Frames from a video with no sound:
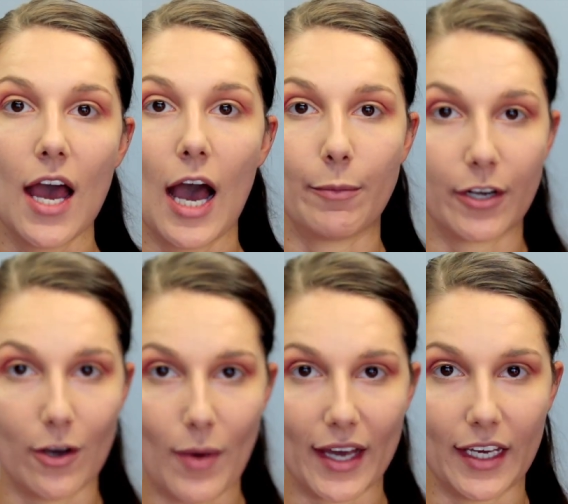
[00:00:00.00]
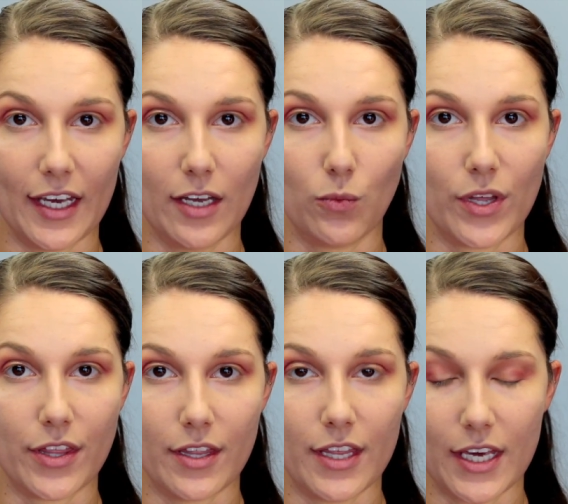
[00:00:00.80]
I'm gonna go back in
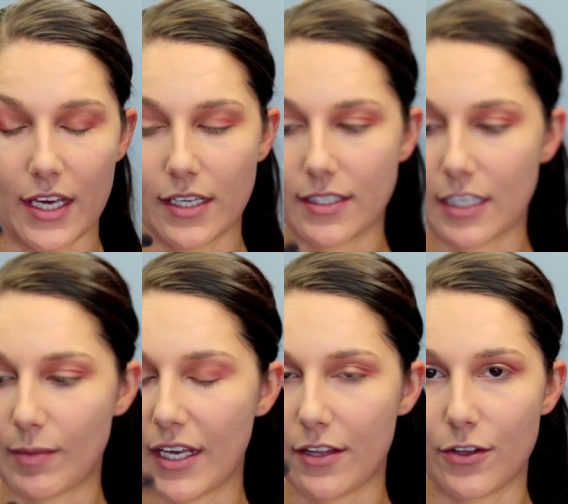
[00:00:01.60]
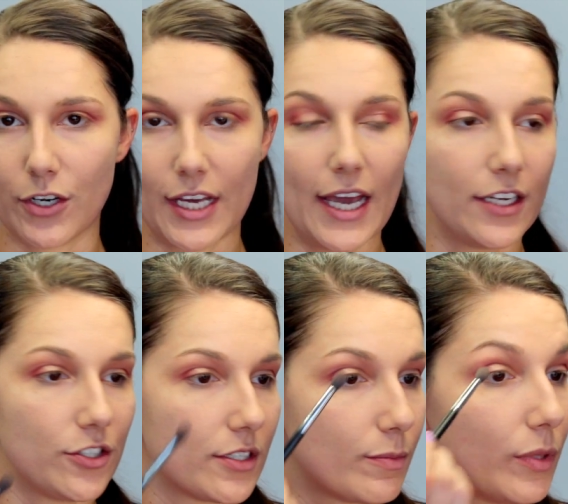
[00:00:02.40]
with the Sigma E38,
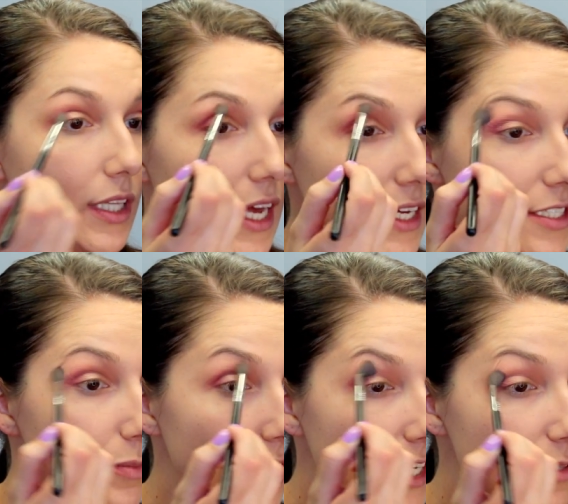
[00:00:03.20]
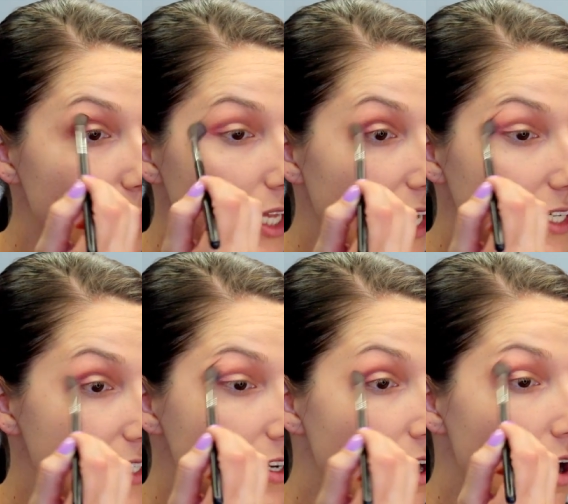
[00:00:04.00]
just blend, blend, blend,